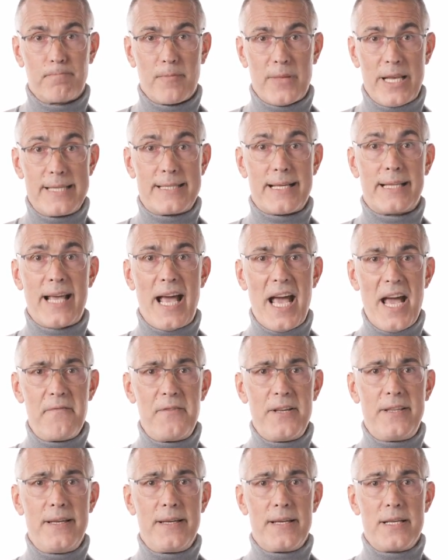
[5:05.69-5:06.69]
is that
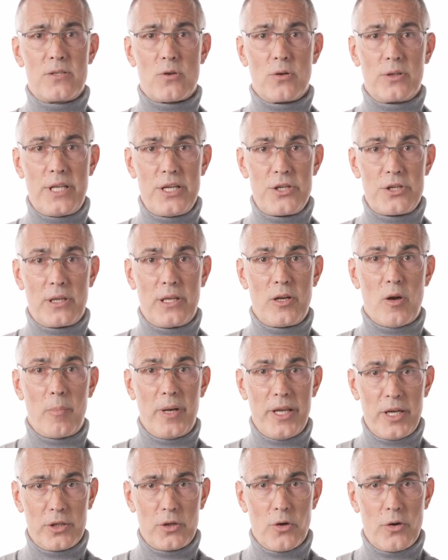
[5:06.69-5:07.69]
everything is contingently
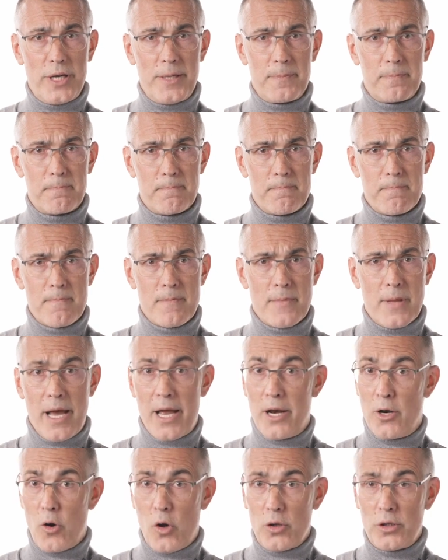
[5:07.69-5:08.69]
obligatory
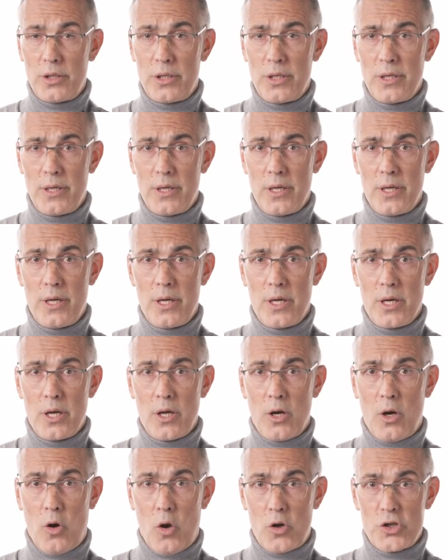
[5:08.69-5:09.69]
and not
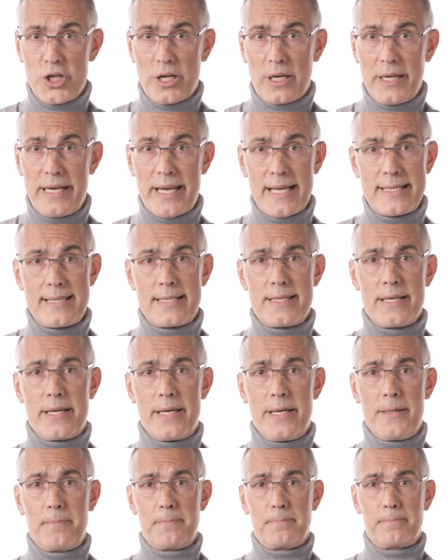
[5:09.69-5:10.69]
logically
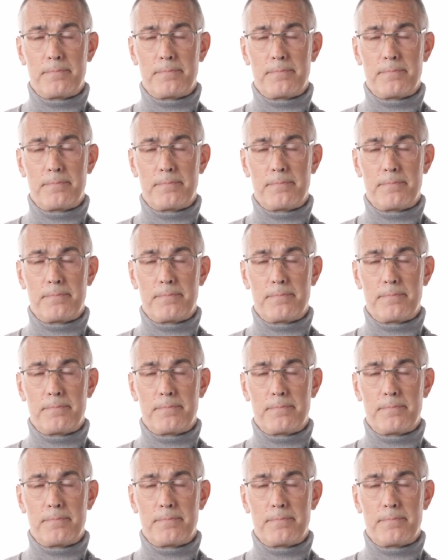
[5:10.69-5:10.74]
necessary.